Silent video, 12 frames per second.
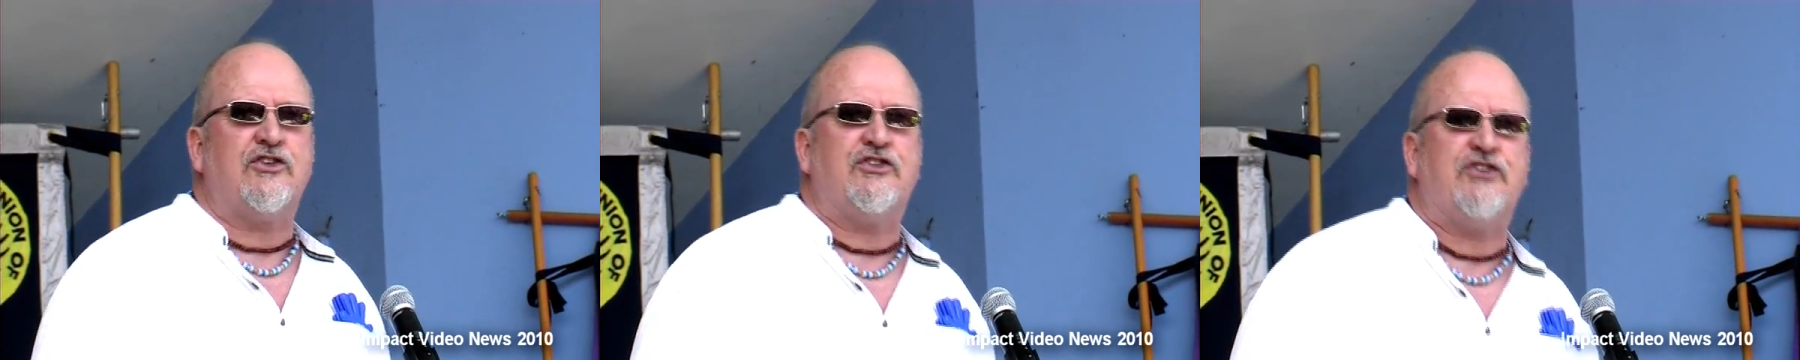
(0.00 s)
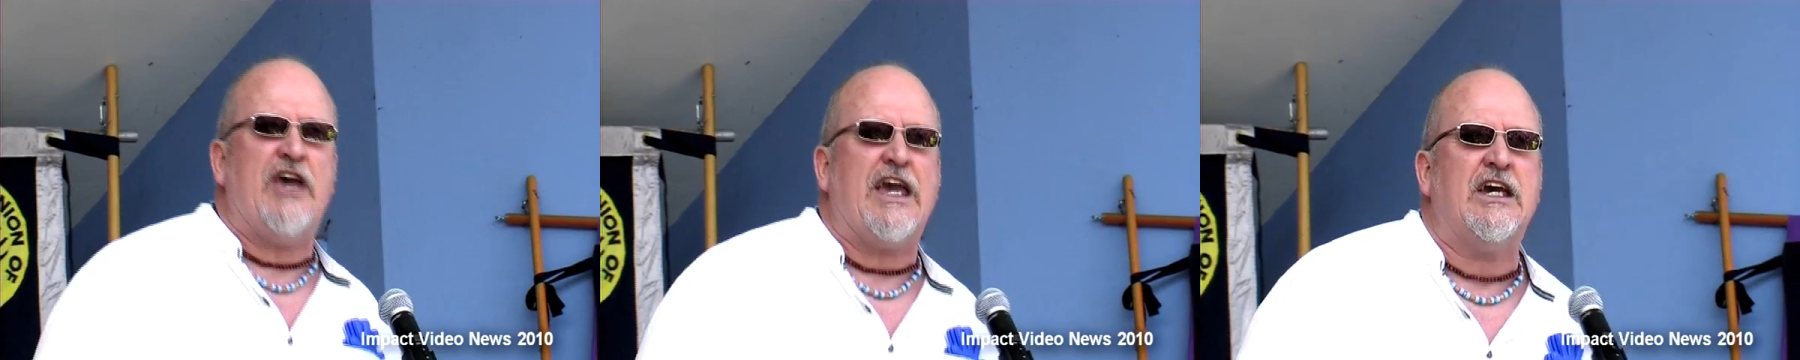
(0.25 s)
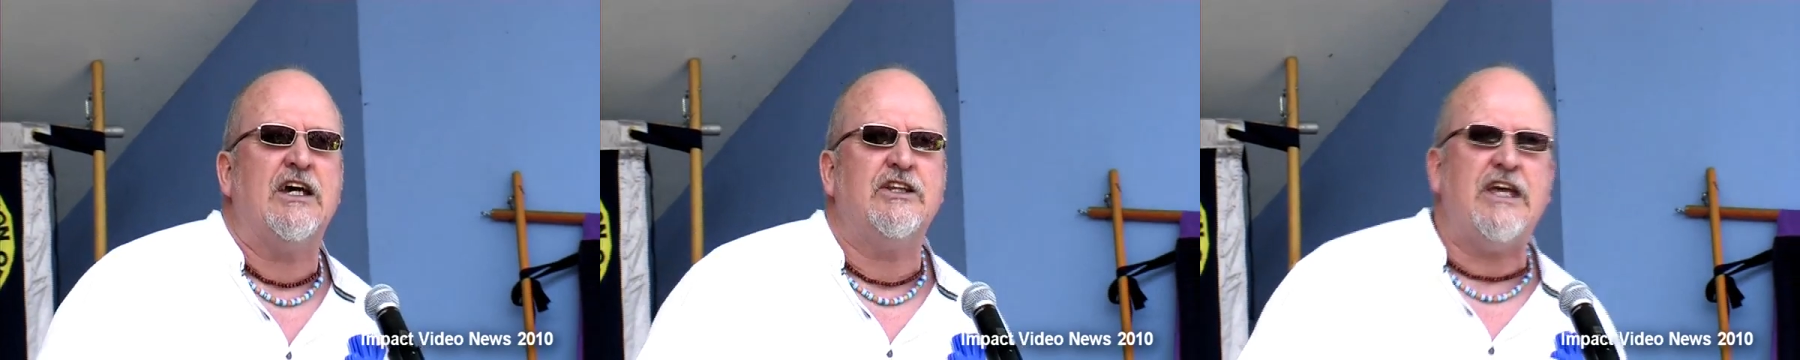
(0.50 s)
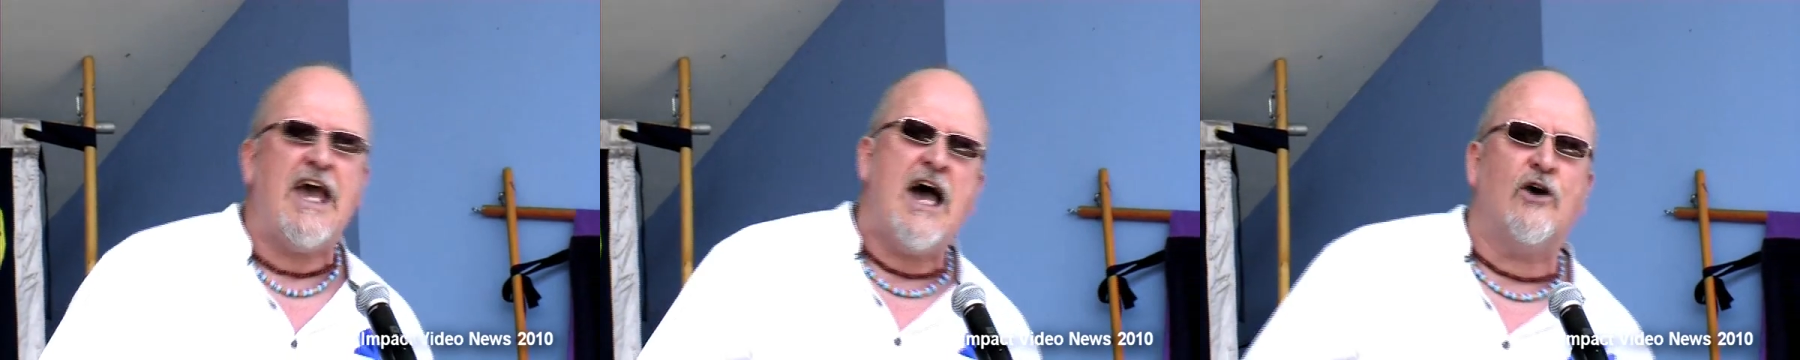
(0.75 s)
the sick,
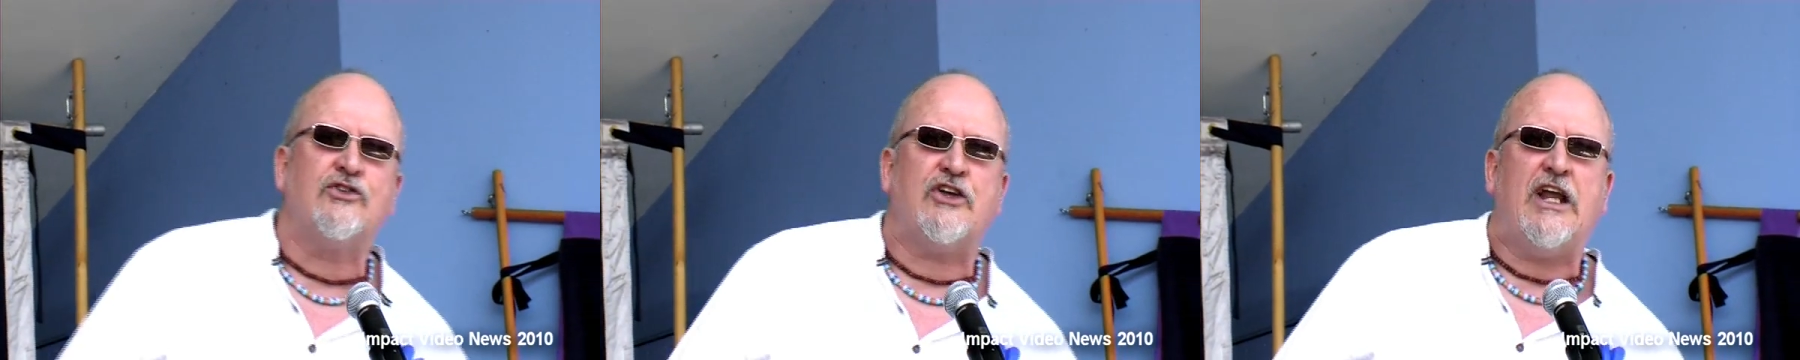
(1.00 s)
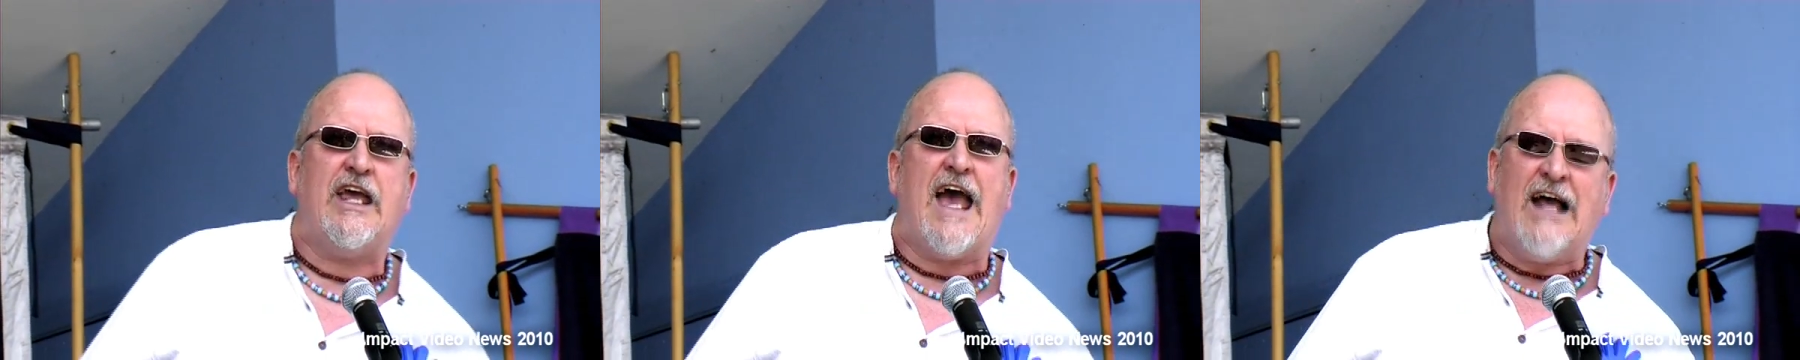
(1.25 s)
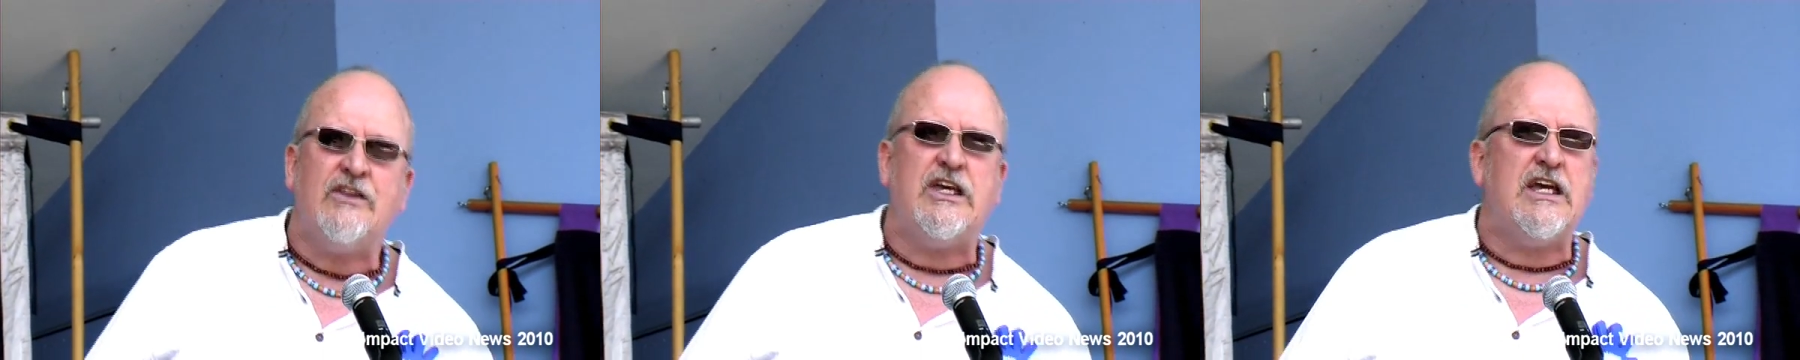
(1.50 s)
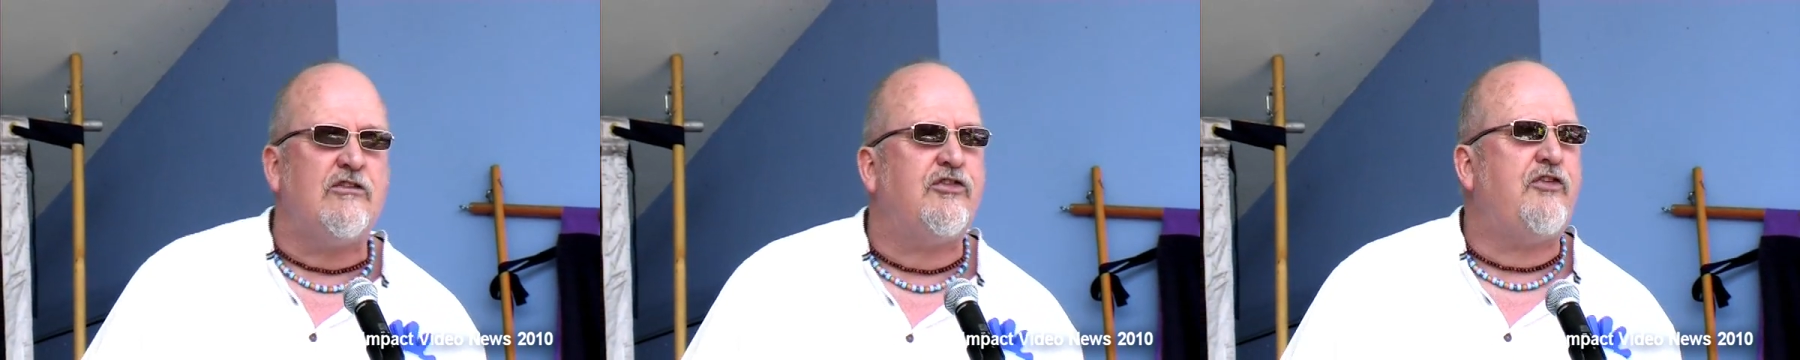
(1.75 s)
the elderly,
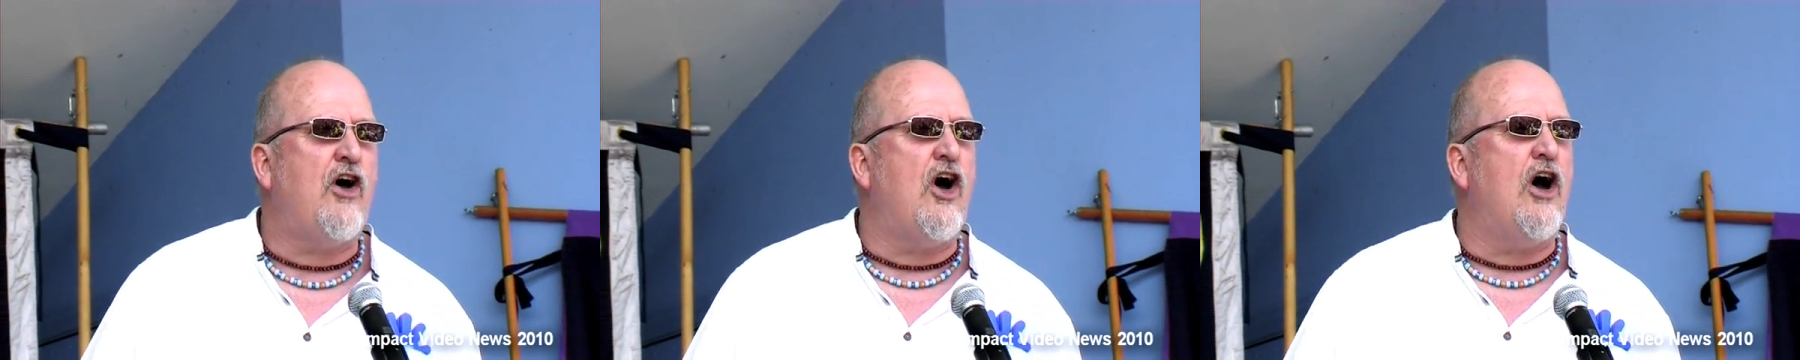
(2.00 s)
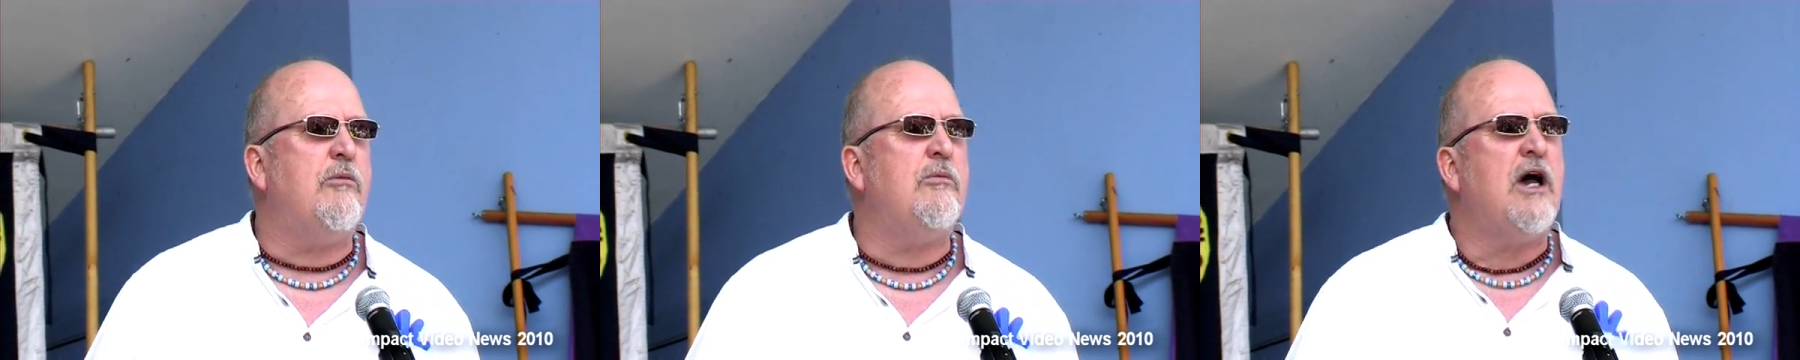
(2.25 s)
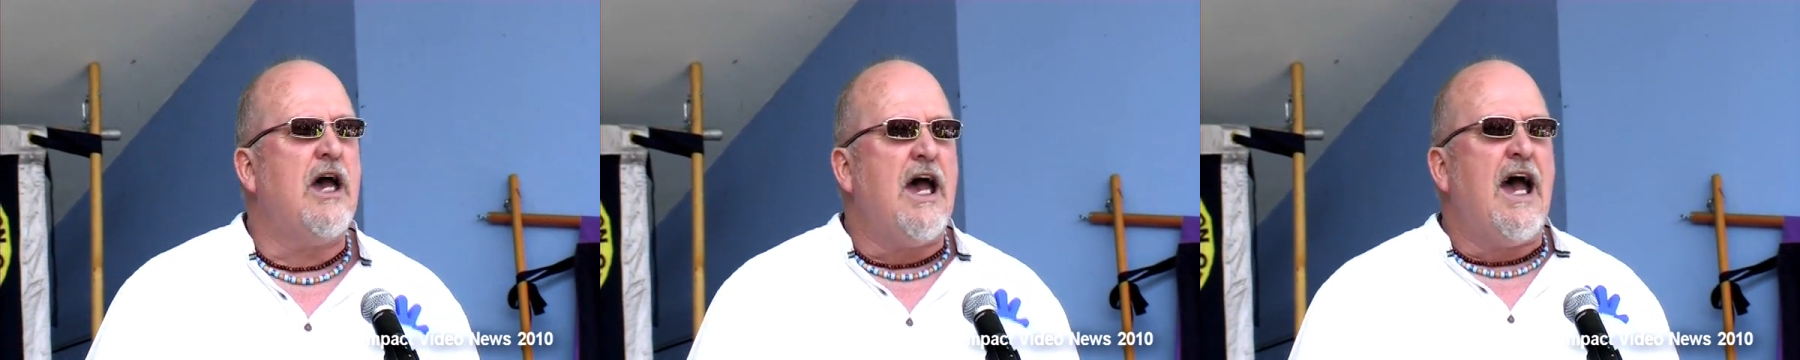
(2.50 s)
and the infirm,